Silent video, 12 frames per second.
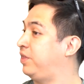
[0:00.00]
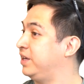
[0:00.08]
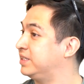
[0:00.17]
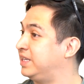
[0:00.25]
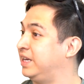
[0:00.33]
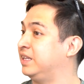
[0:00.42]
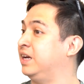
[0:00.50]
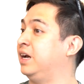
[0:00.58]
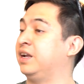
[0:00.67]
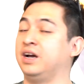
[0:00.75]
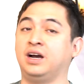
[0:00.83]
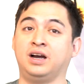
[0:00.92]
Things like
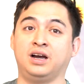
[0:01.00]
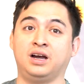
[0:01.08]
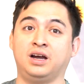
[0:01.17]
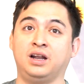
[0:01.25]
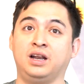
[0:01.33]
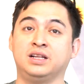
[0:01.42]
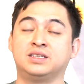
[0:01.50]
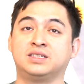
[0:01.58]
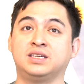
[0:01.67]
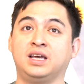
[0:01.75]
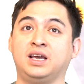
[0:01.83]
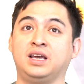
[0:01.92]
that. Let's
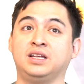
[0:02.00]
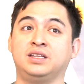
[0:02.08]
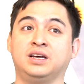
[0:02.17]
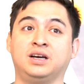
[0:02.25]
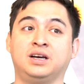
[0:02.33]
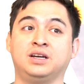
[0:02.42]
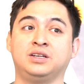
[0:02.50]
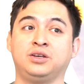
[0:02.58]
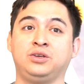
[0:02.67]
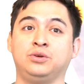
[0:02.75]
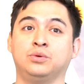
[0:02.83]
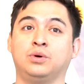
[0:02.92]
say that
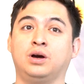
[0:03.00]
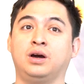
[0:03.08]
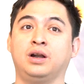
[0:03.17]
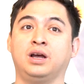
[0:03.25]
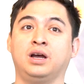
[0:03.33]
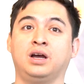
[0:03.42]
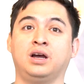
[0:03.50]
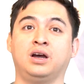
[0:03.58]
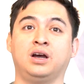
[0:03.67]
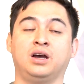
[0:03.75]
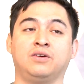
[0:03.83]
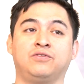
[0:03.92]
you are
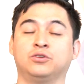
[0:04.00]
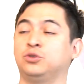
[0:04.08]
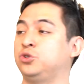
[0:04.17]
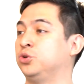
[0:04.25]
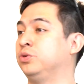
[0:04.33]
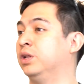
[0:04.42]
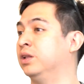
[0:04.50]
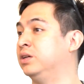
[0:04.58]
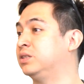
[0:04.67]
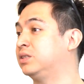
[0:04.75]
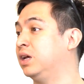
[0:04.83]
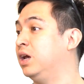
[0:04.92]
a
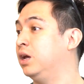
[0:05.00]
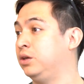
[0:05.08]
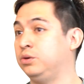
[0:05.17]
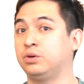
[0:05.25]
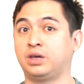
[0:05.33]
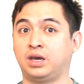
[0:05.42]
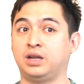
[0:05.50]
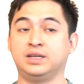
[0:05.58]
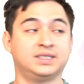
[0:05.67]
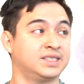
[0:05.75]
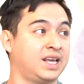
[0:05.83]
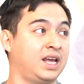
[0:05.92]
photojournalist. You
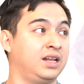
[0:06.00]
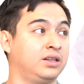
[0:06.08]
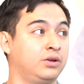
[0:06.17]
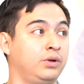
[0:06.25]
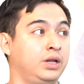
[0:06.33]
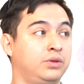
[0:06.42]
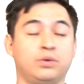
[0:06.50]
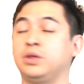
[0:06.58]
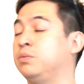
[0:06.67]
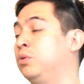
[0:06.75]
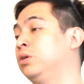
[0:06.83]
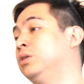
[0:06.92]
can scan and create
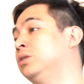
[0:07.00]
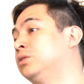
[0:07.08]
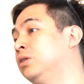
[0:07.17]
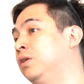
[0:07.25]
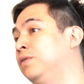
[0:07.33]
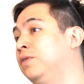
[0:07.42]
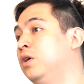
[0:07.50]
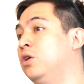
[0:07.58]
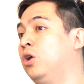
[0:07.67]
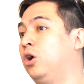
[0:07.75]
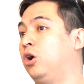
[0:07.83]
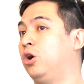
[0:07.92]
3D models of
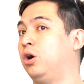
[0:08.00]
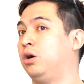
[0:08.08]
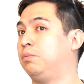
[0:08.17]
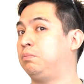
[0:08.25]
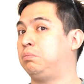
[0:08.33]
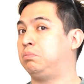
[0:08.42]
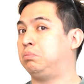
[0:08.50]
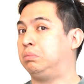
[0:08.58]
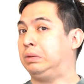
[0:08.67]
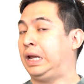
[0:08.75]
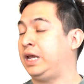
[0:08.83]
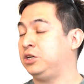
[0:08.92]

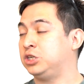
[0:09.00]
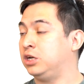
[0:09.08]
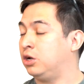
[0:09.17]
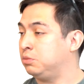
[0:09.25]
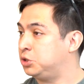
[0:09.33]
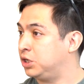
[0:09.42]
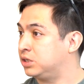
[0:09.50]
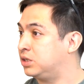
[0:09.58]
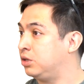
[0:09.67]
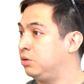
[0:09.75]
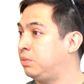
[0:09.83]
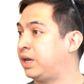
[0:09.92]
ancient objects
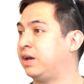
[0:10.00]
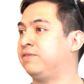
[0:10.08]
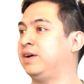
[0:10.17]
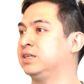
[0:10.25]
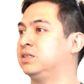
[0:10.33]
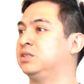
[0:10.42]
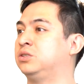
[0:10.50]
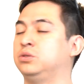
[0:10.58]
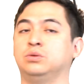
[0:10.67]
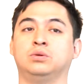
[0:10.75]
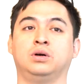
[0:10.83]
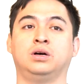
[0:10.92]
that you may have access
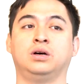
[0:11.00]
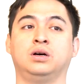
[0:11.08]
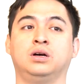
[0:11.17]
to.